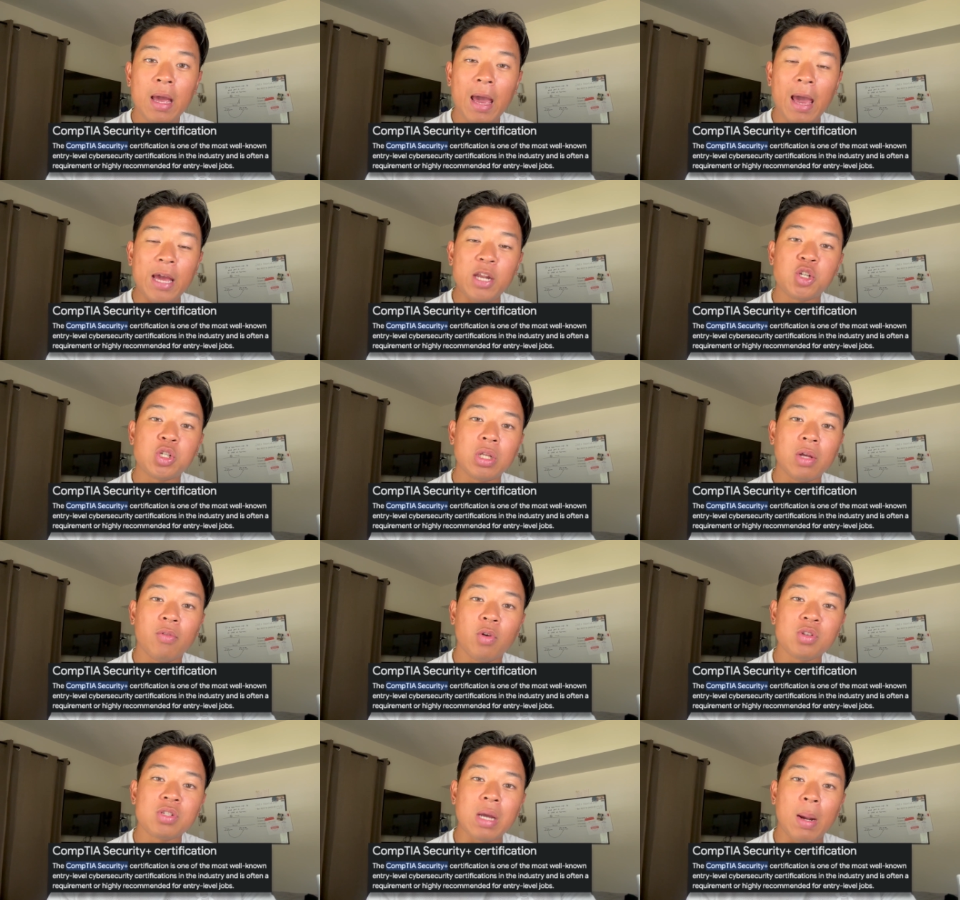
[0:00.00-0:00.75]

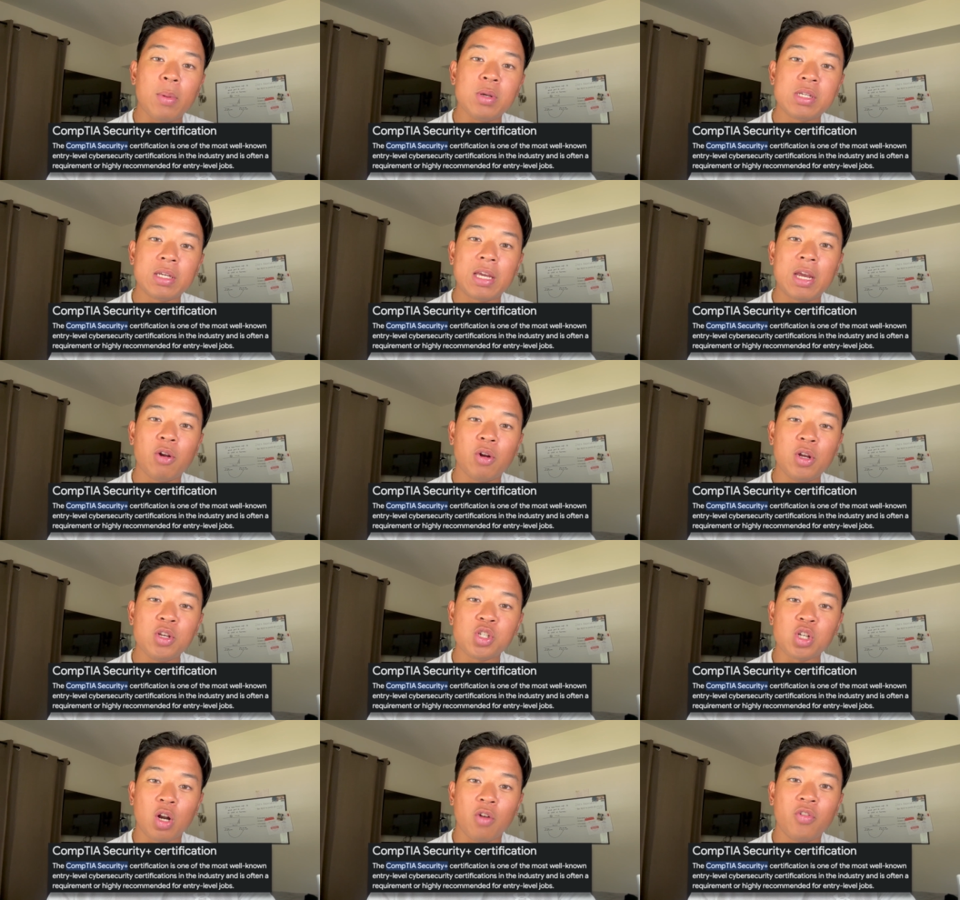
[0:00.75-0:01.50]
entry-level
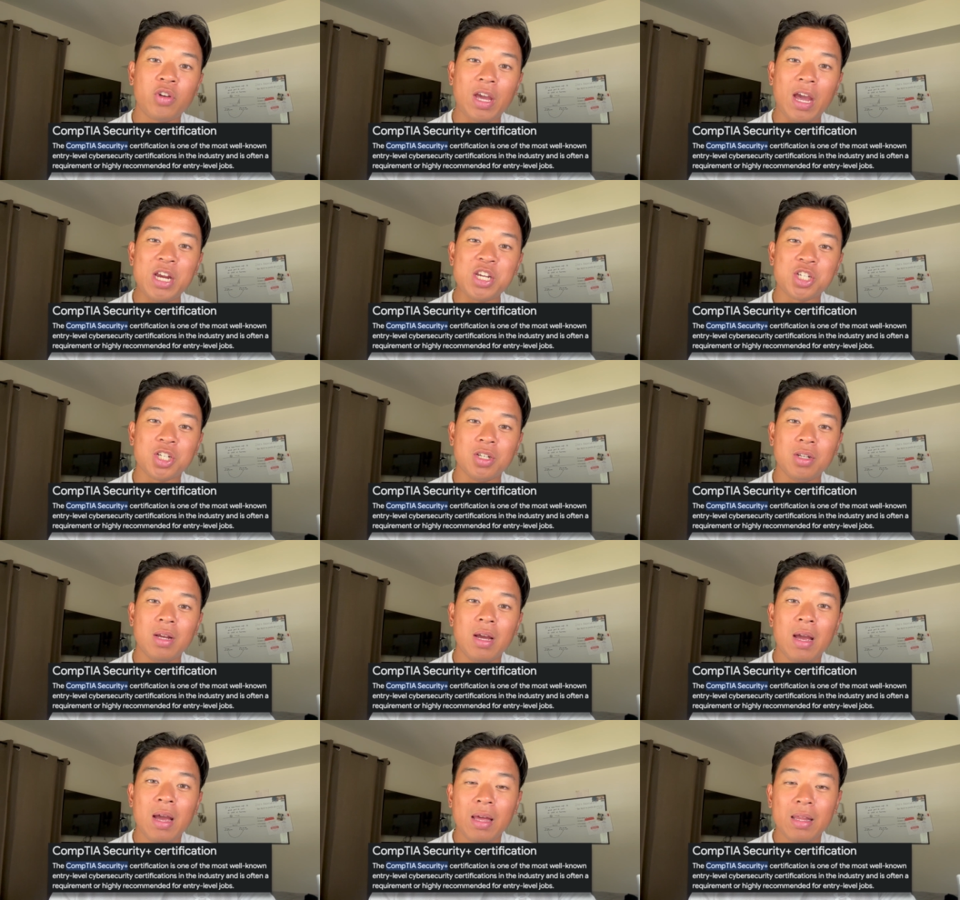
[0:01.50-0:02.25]
cybersecurity
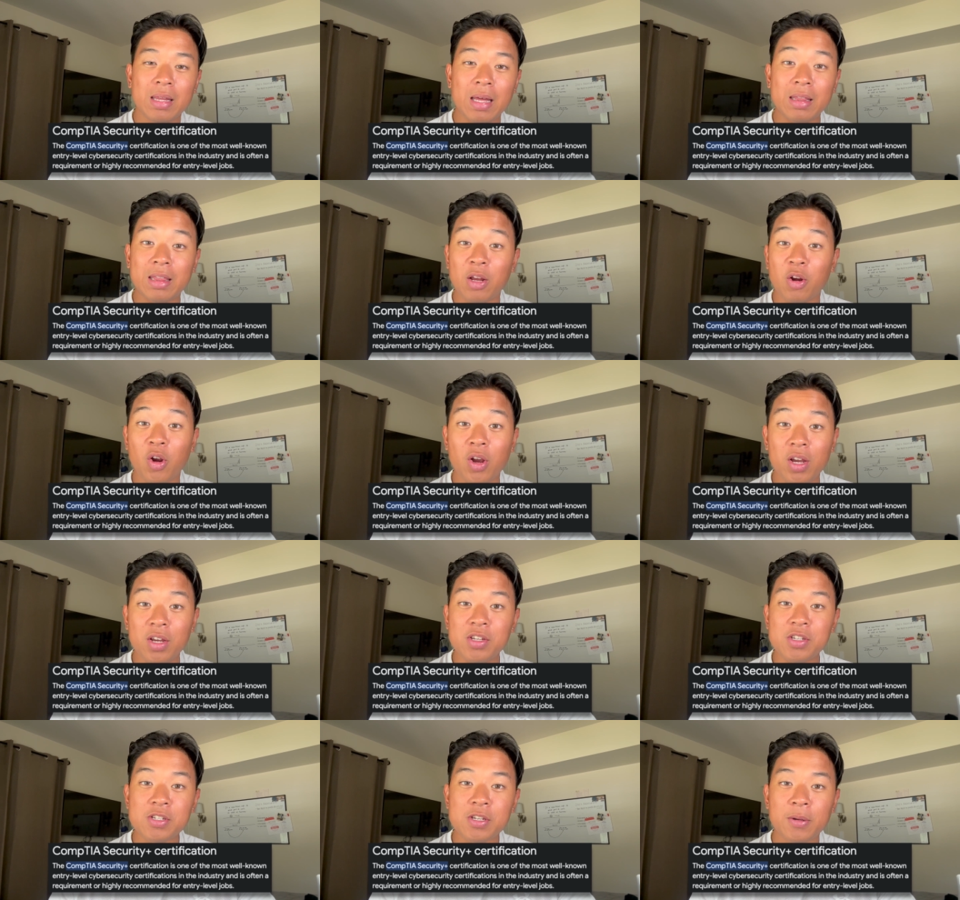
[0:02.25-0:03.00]
certification that there
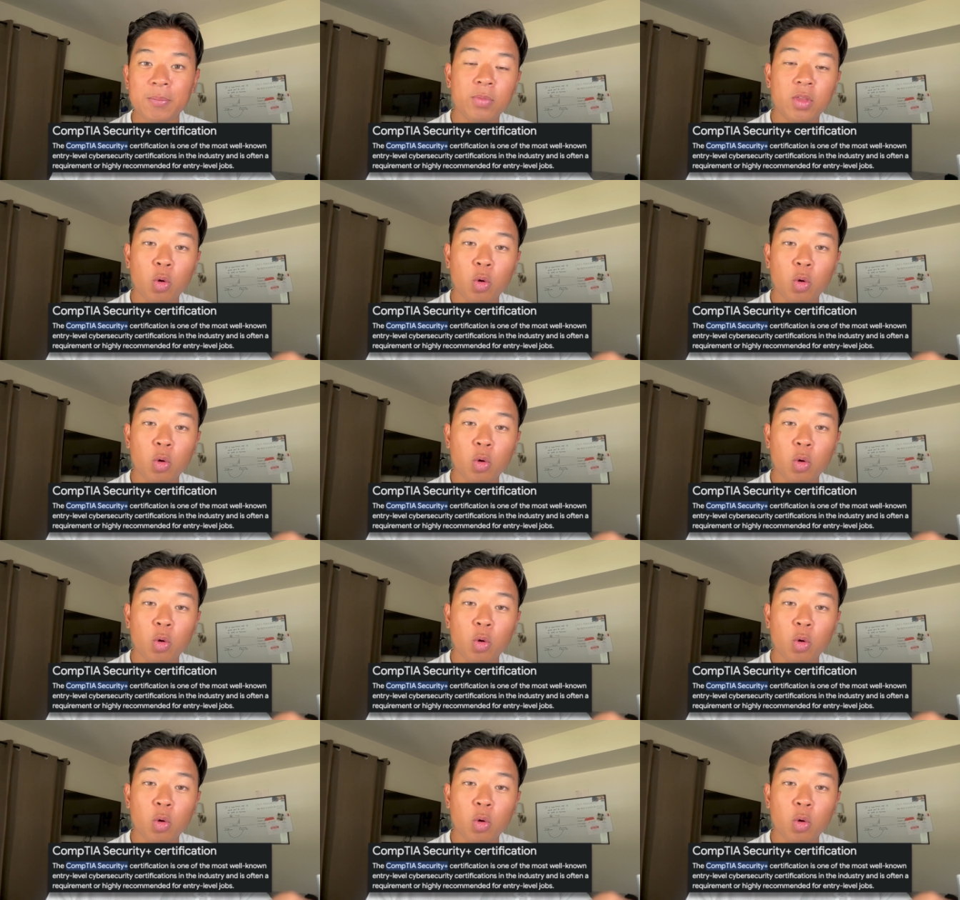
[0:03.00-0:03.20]
is.